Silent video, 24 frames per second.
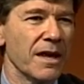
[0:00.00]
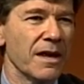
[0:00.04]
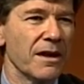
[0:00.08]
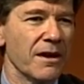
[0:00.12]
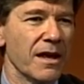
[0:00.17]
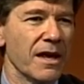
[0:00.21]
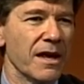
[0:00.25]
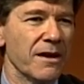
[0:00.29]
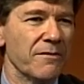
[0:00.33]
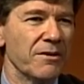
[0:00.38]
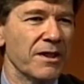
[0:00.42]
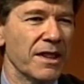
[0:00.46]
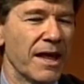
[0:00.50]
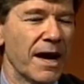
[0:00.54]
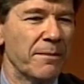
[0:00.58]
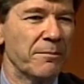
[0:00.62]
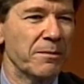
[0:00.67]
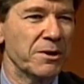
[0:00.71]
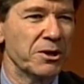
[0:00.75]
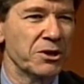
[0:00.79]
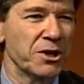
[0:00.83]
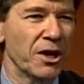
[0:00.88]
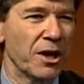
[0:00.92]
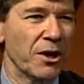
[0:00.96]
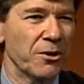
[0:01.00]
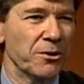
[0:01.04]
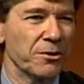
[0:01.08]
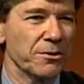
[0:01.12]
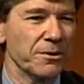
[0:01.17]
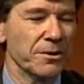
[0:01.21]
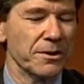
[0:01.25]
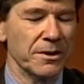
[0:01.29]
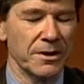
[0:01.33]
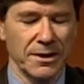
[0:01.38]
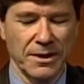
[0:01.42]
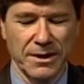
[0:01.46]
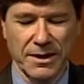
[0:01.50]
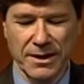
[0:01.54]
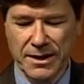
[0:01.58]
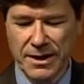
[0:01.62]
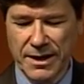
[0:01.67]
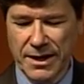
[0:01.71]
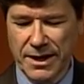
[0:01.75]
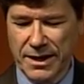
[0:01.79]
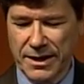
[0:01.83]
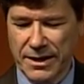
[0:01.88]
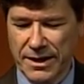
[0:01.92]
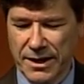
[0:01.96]
even that much harder.
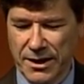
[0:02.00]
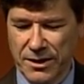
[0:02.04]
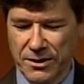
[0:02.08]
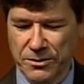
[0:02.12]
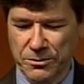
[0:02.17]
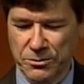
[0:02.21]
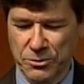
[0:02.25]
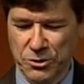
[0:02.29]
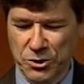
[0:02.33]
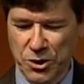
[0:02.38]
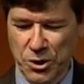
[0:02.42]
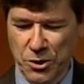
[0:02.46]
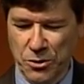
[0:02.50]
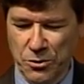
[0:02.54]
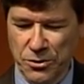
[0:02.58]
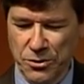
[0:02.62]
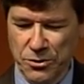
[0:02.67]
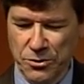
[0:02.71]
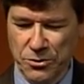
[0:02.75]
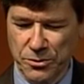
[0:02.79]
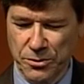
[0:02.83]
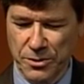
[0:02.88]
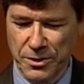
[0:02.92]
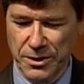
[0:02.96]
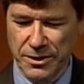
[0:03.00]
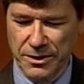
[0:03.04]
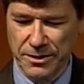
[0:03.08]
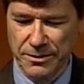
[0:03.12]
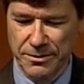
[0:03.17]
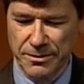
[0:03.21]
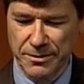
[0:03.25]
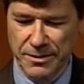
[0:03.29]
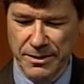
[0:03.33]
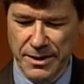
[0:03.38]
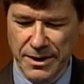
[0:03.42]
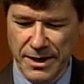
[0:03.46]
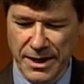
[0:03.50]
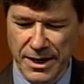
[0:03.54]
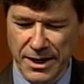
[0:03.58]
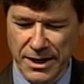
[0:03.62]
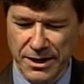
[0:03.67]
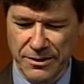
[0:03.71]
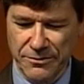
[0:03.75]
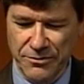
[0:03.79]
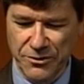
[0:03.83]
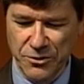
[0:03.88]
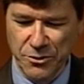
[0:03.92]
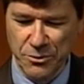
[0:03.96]
And I'll show you in a, in
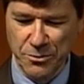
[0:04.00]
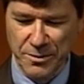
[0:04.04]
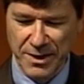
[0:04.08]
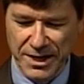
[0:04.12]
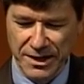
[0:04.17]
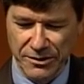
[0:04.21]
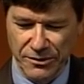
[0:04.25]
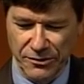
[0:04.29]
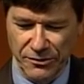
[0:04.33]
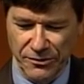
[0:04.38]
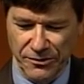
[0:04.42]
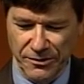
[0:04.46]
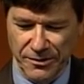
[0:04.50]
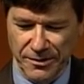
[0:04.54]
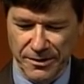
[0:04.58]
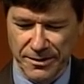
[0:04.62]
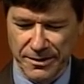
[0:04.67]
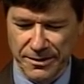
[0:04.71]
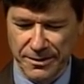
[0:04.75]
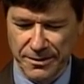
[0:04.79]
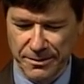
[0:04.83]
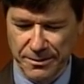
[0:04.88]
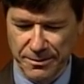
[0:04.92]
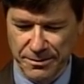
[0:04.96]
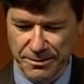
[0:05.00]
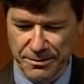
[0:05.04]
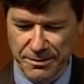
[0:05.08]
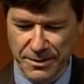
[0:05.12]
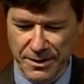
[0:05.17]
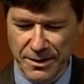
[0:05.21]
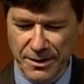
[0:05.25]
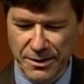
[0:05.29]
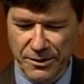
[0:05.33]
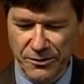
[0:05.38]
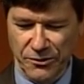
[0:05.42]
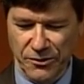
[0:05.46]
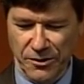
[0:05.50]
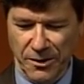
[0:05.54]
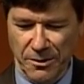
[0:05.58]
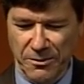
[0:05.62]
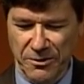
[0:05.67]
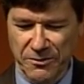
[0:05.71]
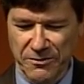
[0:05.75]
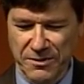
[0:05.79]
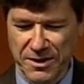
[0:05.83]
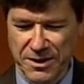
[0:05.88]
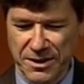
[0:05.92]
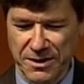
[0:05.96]
a few minutes uh, some
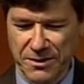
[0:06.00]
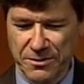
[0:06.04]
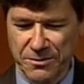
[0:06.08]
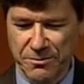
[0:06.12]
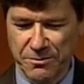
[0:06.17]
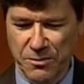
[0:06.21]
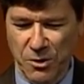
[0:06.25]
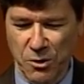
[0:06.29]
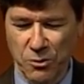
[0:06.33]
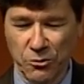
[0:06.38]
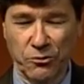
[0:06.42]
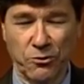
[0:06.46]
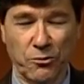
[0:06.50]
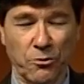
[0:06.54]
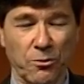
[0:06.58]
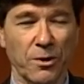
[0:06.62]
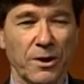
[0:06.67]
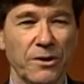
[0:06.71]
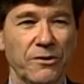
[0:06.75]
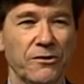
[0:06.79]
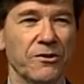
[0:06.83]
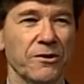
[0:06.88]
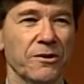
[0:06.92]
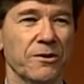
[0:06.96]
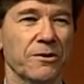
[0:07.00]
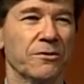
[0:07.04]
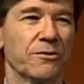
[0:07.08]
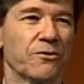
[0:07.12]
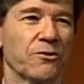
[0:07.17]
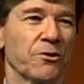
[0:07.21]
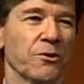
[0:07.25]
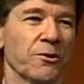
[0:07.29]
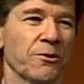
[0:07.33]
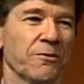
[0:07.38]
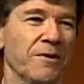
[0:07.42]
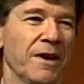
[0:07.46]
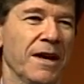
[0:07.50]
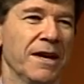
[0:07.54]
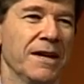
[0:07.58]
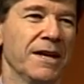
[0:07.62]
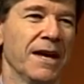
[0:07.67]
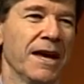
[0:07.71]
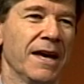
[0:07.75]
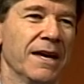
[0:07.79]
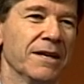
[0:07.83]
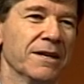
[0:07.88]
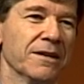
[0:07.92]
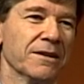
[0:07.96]
of the most recent survey
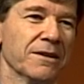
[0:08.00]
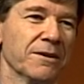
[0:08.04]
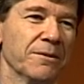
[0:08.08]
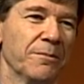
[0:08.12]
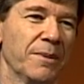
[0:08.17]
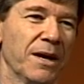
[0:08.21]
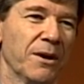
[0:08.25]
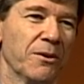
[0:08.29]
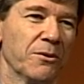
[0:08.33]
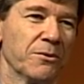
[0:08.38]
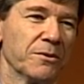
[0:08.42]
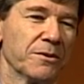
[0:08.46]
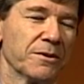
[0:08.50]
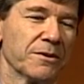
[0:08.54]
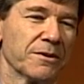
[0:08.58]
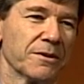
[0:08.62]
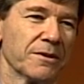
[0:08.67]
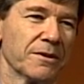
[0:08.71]
data about